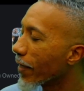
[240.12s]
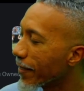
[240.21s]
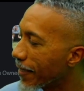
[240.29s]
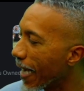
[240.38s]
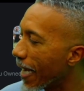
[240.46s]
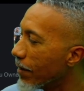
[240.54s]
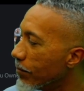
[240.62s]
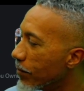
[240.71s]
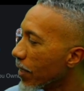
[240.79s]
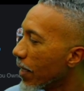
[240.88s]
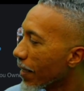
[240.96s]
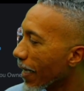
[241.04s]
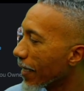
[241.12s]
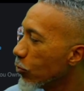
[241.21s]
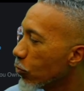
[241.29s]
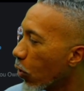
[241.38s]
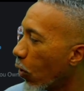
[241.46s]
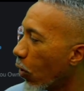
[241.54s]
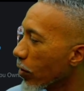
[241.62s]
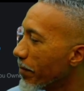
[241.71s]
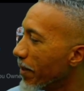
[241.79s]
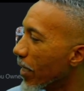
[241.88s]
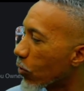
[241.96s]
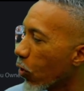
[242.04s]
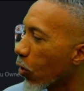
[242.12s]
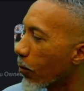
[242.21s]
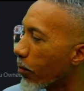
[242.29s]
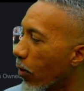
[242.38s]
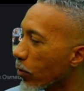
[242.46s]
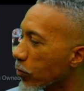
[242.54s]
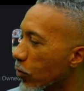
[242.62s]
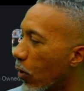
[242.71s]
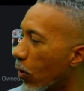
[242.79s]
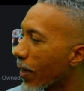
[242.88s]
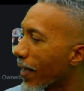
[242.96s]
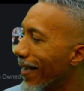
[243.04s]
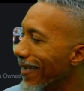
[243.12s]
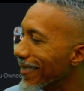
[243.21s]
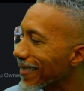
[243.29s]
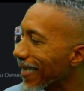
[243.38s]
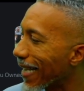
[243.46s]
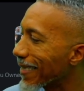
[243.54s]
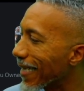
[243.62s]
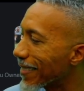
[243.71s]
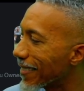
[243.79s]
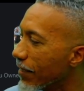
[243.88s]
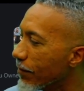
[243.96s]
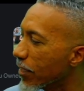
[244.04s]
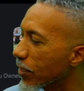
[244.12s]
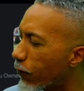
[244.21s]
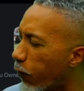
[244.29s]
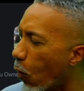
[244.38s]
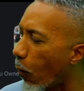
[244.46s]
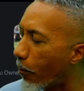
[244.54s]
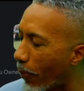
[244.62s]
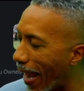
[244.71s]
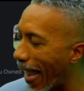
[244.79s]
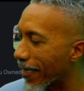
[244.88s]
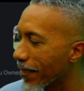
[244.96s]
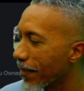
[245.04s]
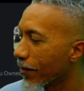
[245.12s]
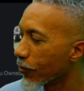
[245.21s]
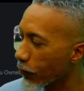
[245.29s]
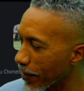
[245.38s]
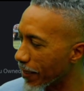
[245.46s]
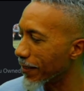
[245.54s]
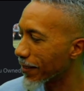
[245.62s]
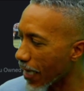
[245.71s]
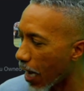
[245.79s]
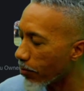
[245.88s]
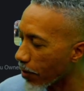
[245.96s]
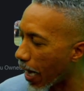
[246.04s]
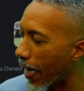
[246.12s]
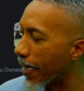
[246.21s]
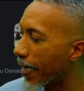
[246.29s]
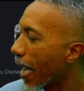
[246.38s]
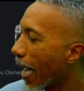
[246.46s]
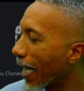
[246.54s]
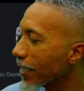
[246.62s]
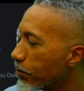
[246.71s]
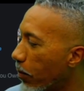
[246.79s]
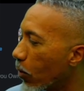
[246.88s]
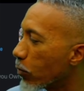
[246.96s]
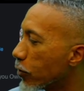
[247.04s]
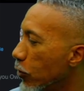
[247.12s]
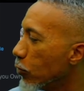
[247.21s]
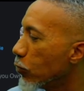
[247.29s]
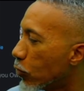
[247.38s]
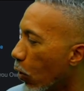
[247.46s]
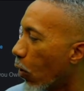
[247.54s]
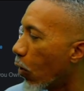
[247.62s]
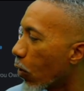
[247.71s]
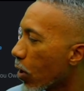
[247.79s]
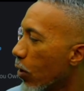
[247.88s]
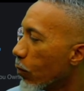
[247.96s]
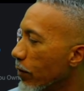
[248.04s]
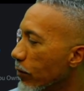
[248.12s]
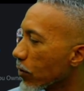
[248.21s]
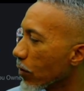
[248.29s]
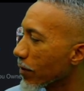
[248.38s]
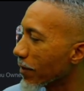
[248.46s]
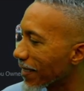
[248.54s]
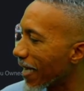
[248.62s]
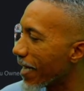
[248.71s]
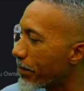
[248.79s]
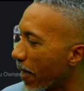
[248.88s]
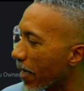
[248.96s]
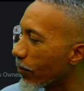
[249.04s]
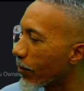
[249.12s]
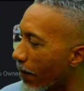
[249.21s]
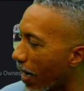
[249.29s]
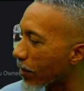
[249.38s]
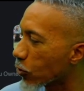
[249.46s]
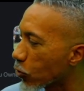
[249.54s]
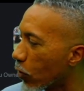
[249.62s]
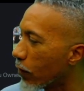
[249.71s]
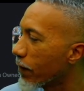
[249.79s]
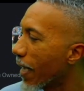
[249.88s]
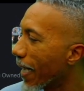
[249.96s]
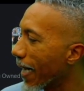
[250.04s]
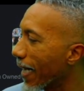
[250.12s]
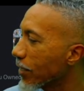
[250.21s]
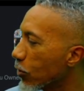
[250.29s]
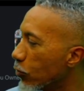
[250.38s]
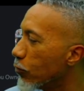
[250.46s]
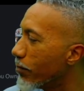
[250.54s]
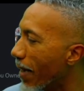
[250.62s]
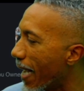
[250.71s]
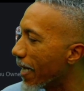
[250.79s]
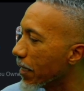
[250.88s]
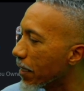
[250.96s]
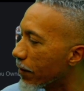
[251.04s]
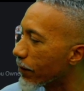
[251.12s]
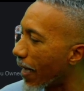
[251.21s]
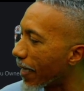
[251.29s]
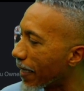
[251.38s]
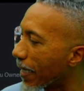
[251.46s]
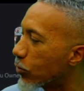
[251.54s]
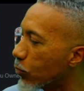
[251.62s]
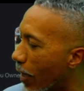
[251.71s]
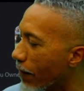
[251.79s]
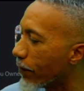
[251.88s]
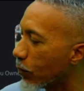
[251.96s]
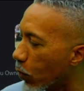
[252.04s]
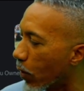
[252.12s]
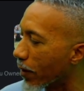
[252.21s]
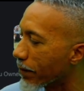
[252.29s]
games. Like you calling me a cornball, dog. It's not that serious. Fall back. Three, stop lying. I spoke to you, dog. We was on the same panel with Microsoft. And I show you mad love like I do everyone.